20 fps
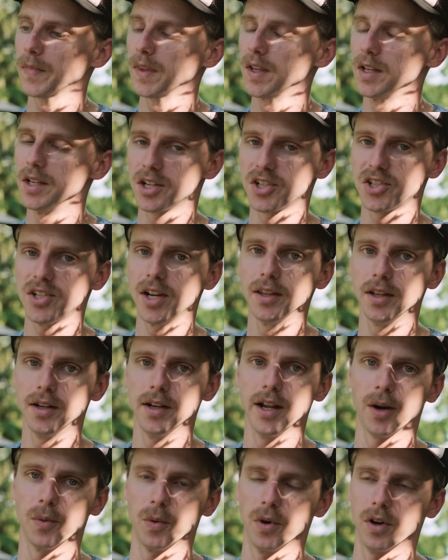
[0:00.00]
extend the
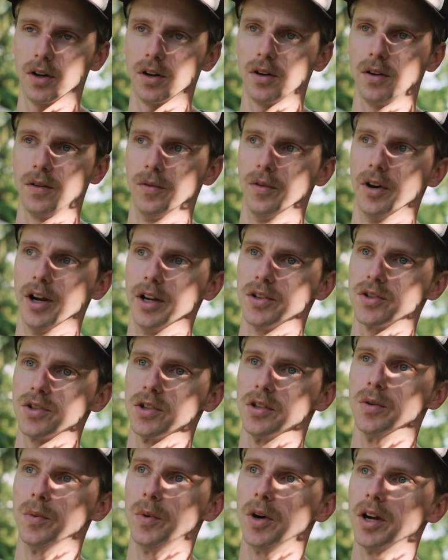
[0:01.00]
network, right? So
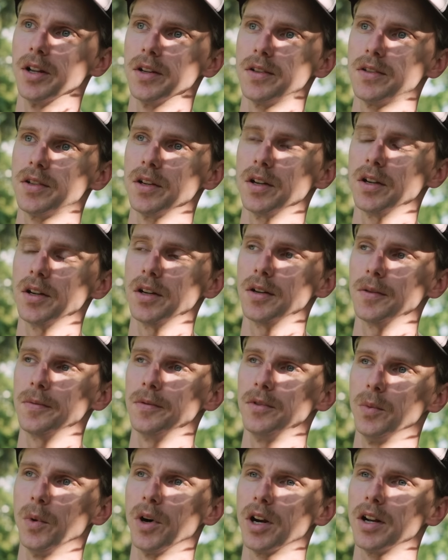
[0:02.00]
you wanted to
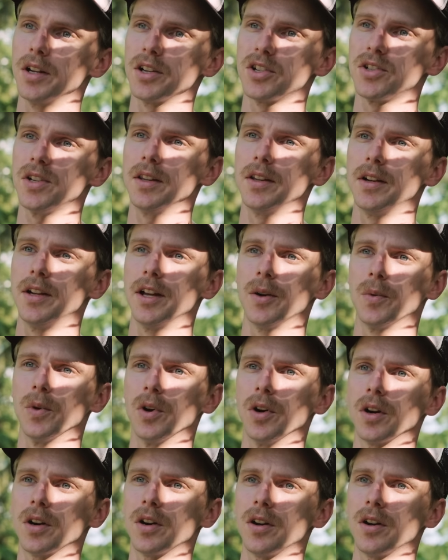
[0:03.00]
extend the network,